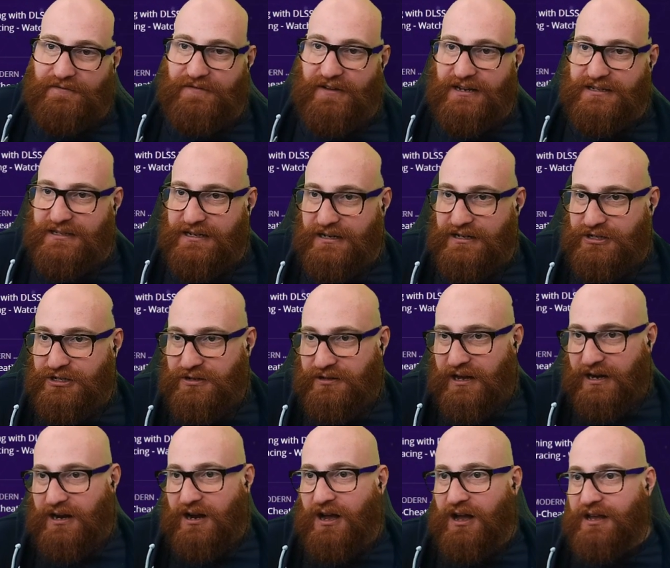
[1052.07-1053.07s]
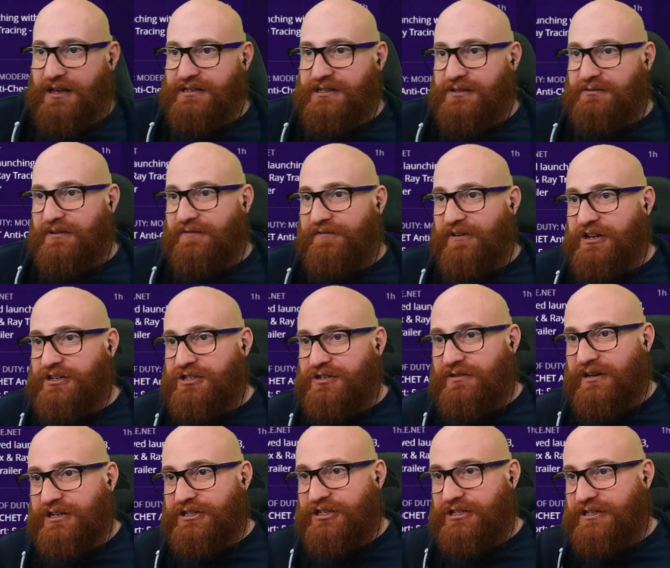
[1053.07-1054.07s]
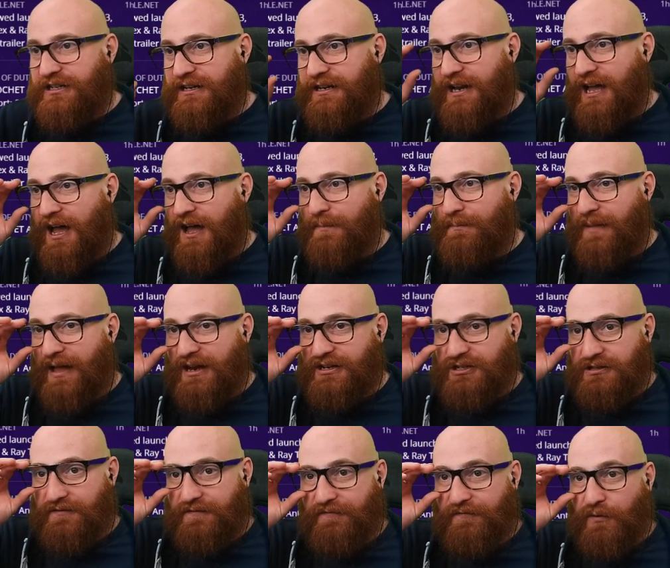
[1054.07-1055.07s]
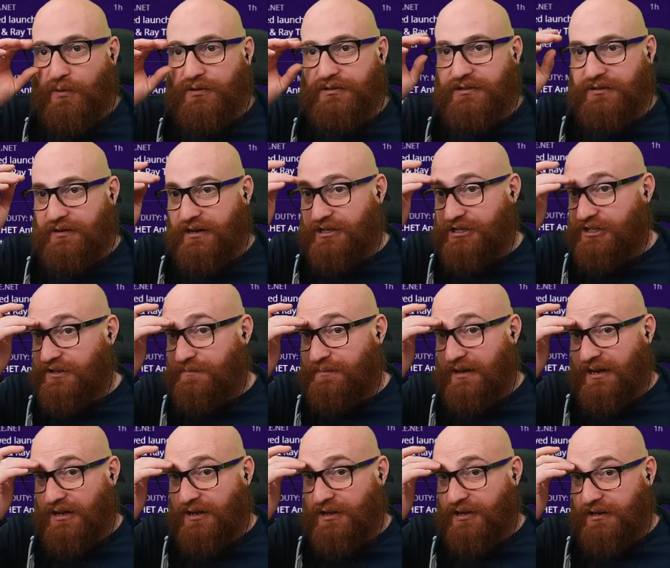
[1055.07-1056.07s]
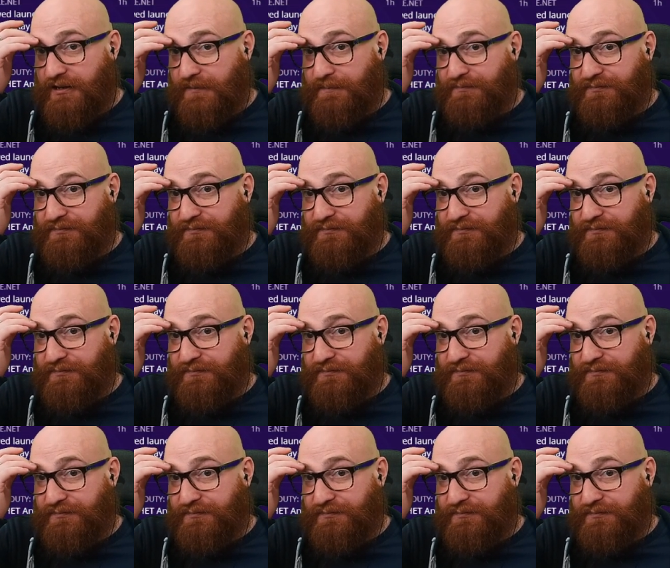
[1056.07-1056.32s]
Fixed an issue that caused the refresh duration to not match the full duration of Meat Hook.